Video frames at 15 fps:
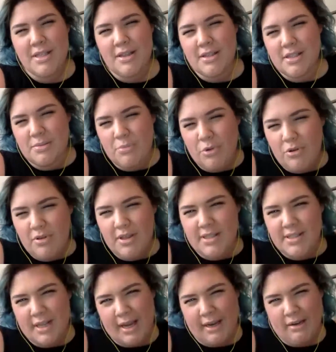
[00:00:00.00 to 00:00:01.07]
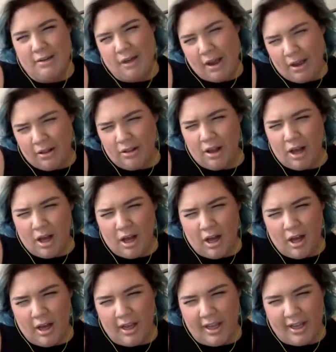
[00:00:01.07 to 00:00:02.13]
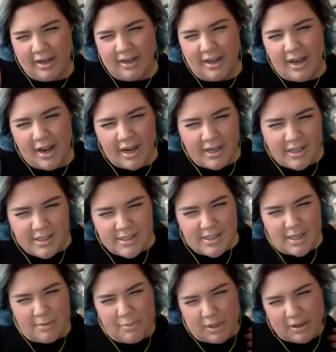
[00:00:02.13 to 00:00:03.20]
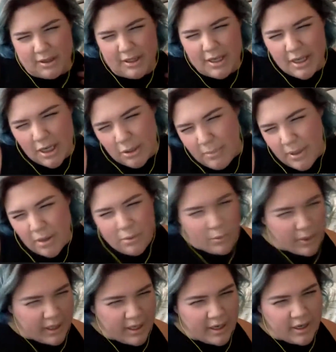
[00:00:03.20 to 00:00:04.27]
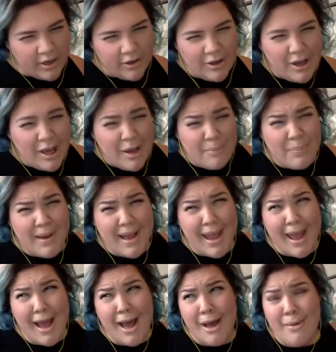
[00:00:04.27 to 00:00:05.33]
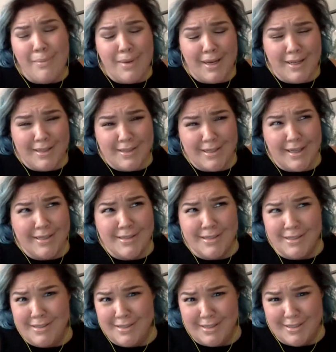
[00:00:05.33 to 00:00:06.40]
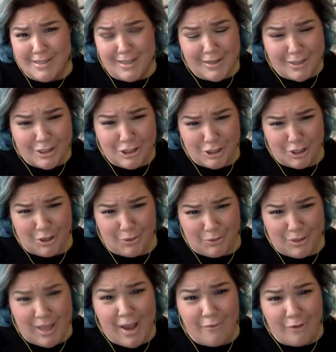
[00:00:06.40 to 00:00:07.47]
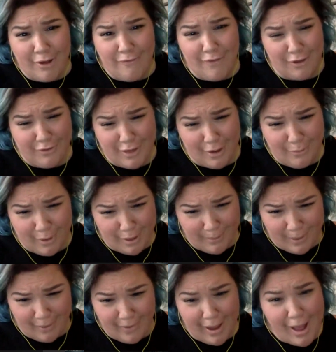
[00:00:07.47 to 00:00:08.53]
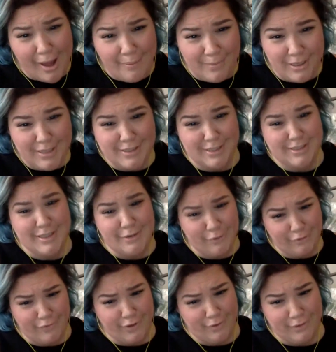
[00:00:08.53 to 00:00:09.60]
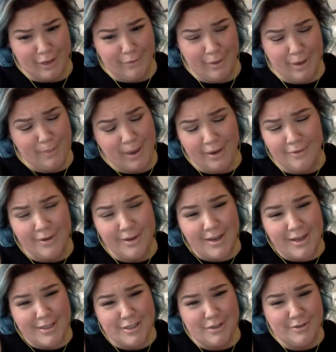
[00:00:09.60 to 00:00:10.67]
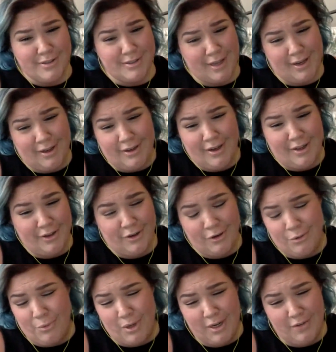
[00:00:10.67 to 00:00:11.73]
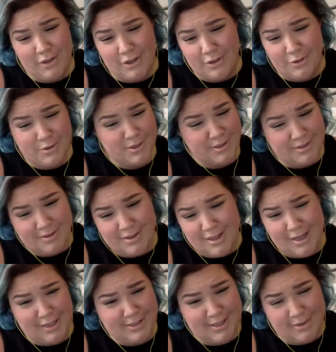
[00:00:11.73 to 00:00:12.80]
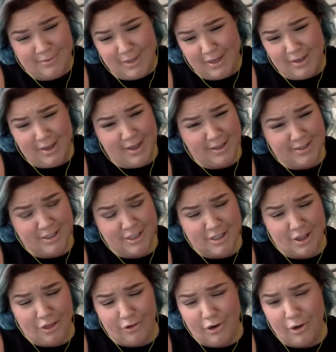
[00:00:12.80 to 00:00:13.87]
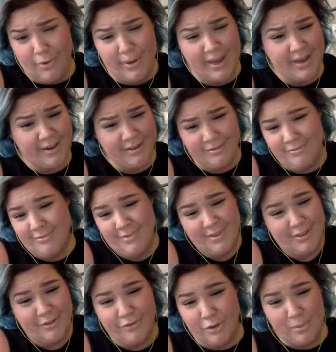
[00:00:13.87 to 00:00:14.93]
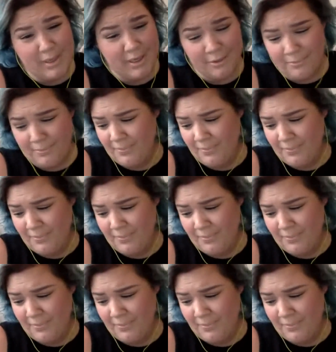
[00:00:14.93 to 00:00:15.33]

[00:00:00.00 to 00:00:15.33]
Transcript: the smoothest like dialogue, and it kind of just seemed a little bit weird. But how many instances in this show have we felt that way about? How many scenes have we felt that way about? So it's like another one of those things. I'm like, oh, it's just a throwaway for me.